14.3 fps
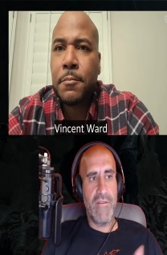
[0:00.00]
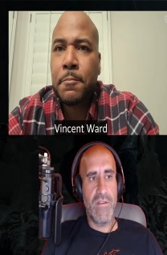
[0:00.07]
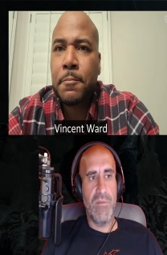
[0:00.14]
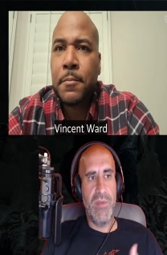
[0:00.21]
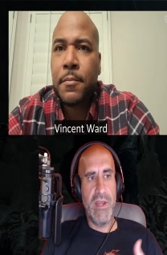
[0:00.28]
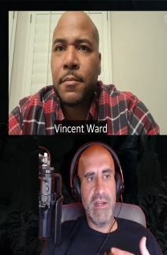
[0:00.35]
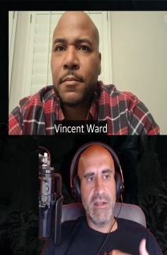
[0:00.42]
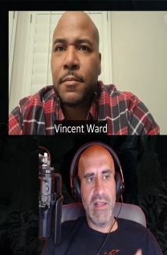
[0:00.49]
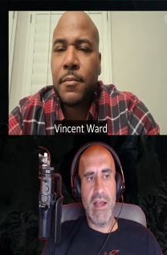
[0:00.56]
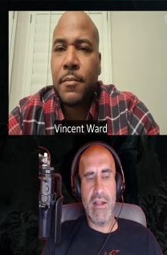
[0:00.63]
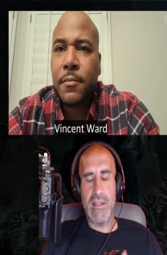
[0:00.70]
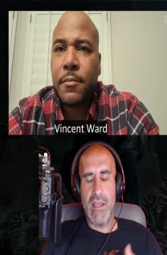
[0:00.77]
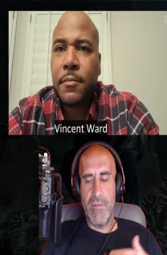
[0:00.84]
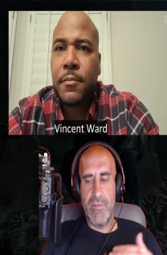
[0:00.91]
Speaker 1: after being
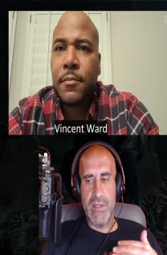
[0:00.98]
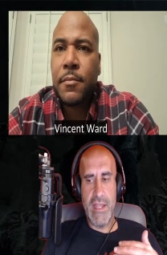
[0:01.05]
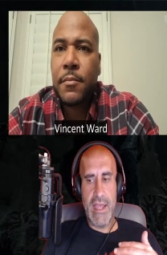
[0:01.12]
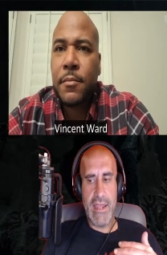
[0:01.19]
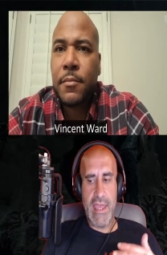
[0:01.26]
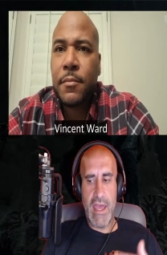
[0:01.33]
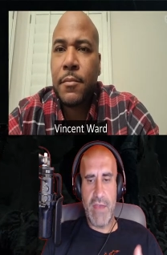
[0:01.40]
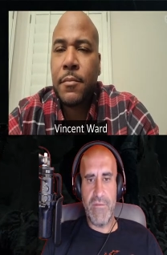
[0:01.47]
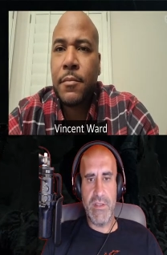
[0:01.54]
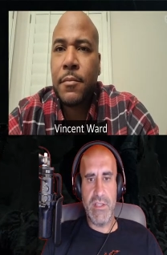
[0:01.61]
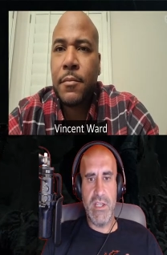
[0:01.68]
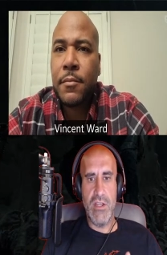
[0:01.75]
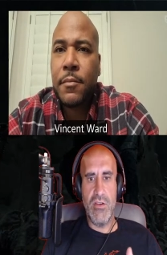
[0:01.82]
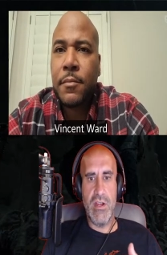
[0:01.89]
locked up in that
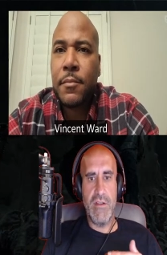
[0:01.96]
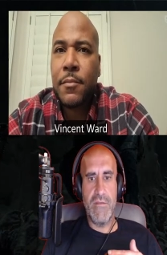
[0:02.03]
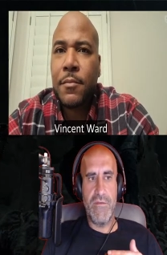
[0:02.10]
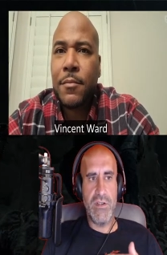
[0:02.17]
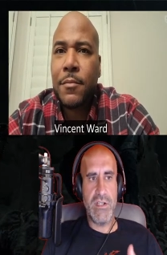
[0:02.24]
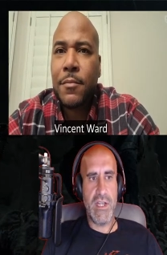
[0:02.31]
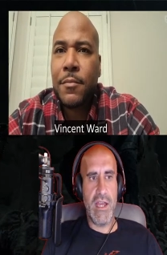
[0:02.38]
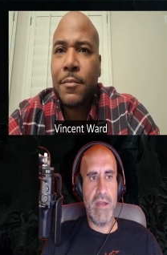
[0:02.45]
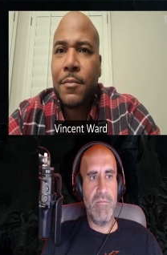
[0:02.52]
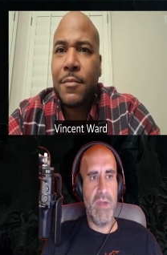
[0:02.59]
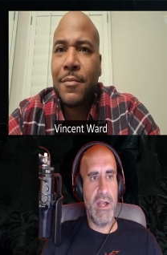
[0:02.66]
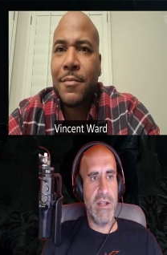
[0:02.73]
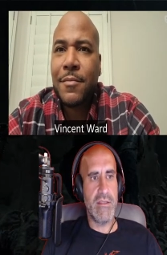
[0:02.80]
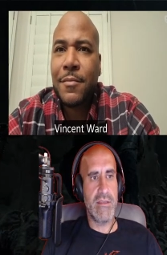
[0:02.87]
cafeteria for 10
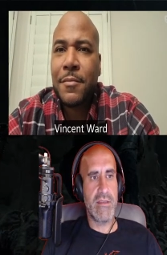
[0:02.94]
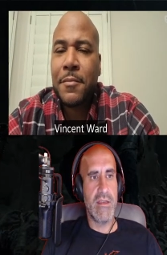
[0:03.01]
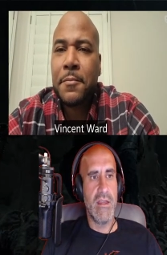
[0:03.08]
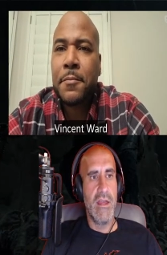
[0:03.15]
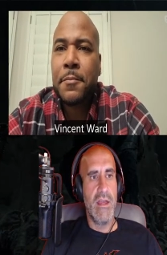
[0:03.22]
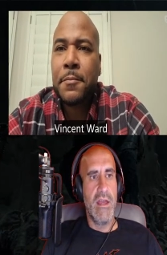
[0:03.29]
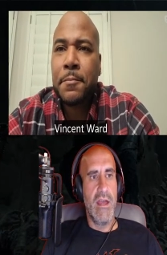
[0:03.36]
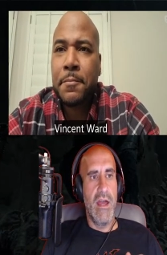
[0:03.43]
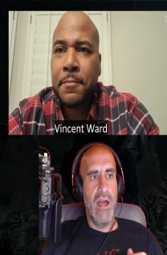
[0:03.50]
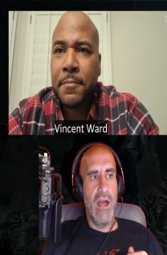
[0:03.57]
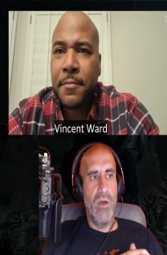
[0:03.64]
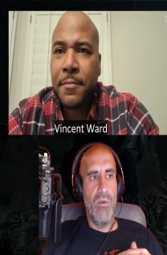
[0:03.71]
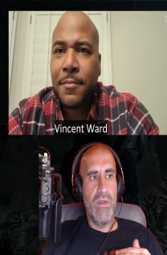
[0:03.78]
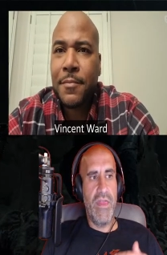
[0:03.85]
months
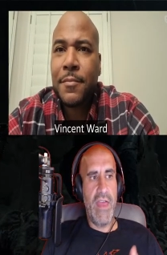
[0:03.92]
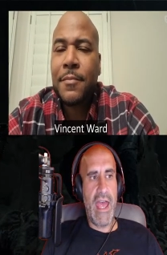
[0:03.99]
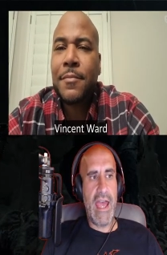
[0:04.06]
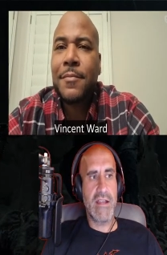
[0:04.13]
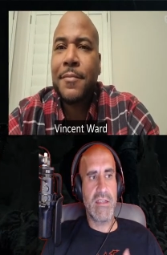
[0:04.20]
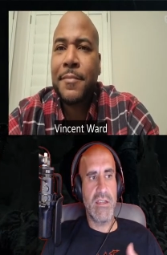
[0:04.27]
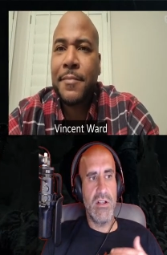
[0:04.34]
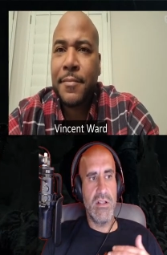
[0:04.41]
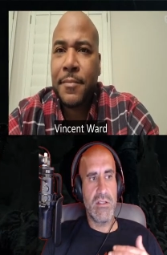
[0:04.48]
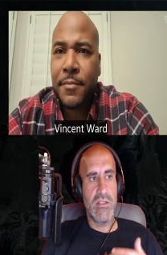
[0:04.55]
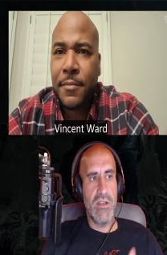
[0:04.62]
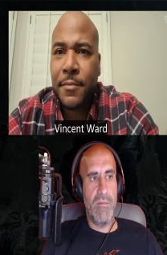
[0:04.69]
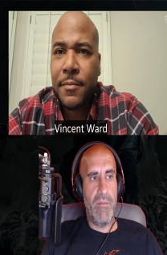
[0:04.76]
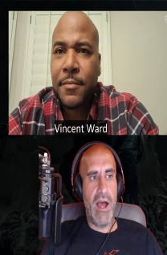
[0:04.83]
uh, with Axel,
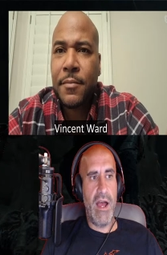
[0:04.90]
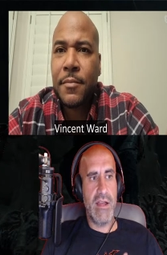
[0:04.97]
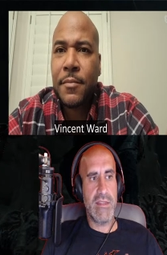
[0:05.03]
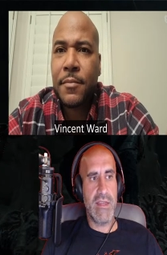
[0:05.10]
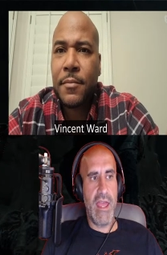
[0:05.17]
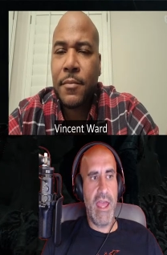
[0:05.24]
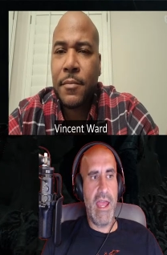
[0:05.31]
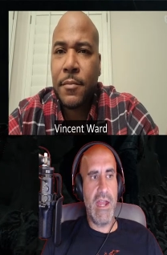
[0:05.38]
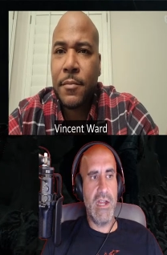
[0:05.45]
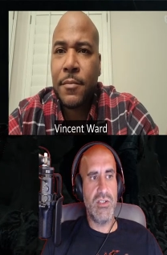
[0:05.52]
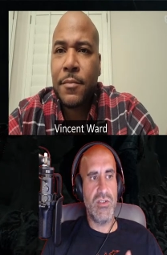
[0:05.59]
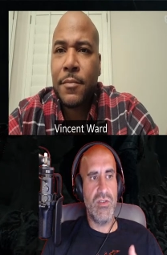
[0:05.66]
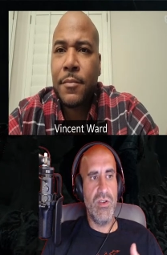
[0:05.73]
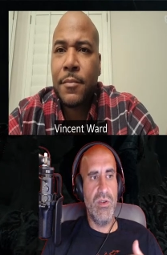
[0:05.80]
Tomas,
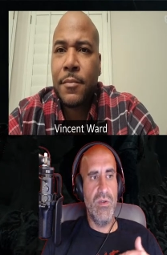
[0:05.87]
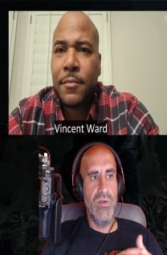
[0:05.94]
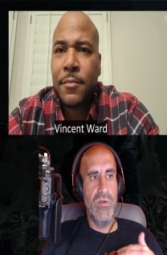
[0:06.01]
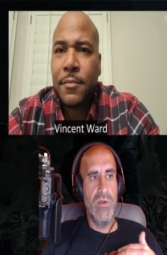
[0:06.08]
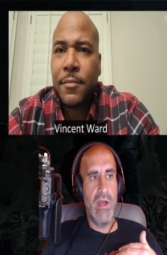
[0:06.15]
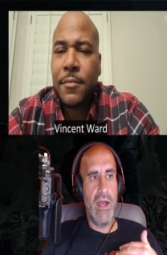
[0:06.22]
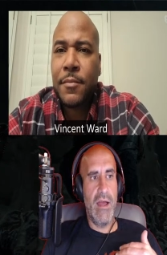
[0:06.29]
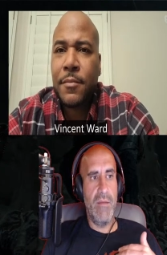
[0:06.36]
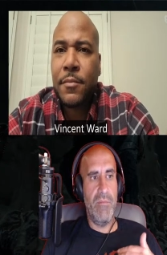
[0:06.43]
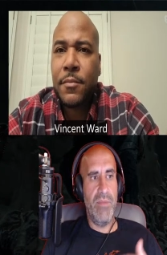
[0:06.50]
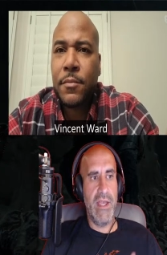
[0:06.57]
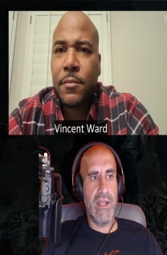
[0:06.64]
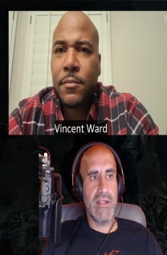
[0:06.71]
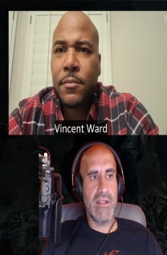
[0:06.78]
Andrew, uh,
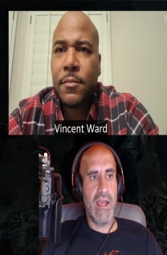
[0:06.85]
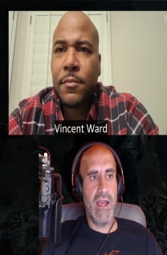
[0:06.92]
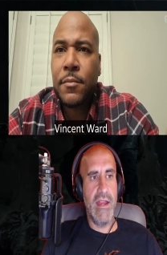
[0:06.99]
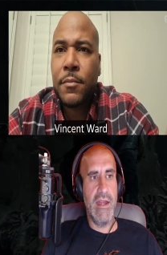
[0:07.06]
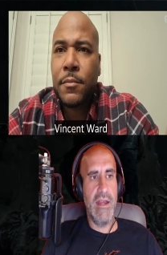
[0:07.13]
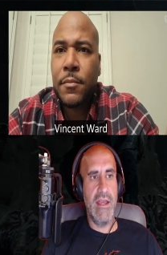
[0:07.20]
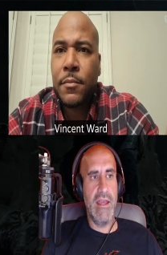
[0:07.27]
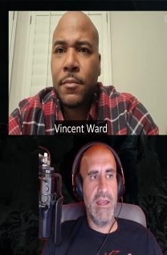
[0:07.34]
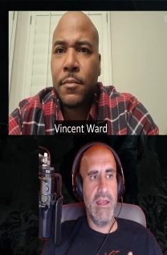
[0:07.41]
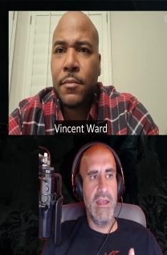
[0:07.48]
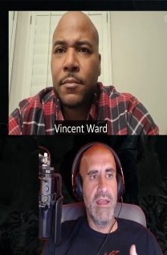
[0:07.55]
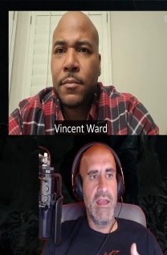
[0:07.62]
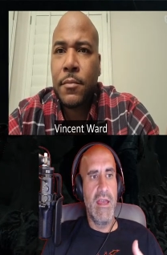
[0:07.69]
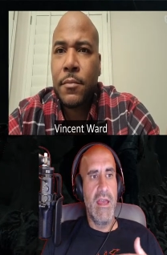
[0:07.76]
Big
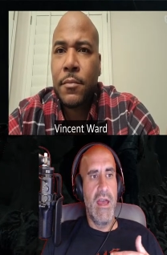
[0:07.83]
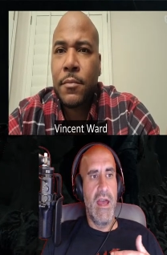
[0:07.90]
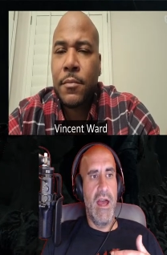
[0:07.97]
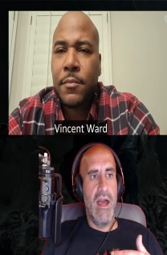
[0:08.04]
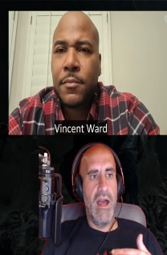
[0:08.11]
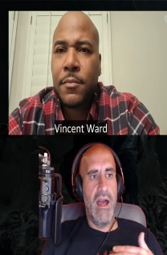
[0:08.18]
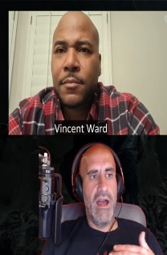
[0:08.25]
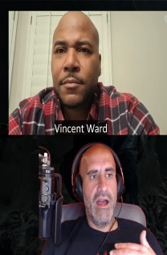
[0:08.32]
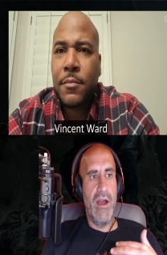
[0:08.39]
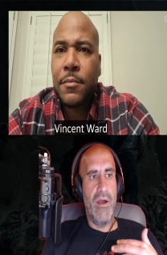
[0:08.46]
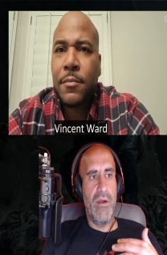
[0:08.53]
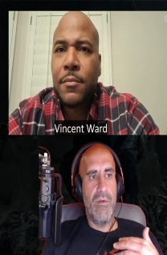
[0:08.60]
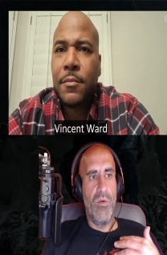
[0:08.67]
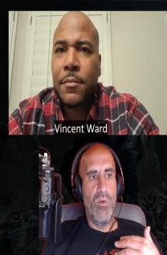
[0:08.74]
Tiny,
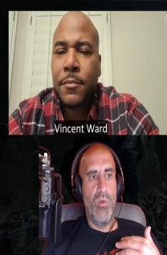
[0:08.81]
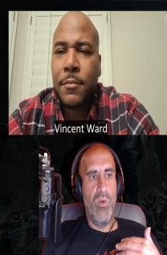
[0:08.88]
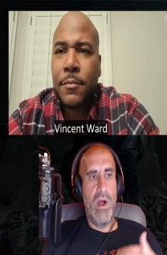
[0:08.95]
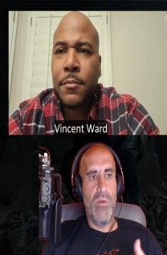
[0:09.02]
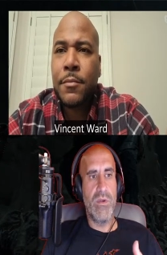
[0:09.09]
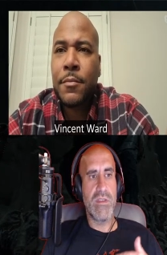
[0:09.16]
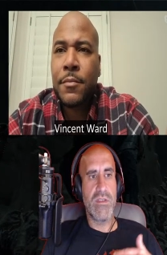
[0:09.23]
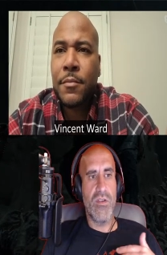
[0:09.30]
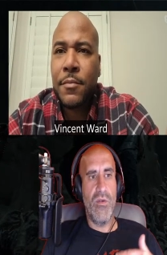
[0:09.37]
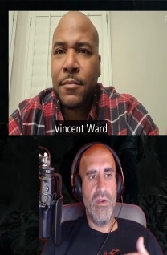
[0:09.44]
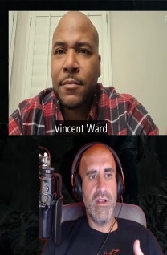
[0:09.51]
uh, what was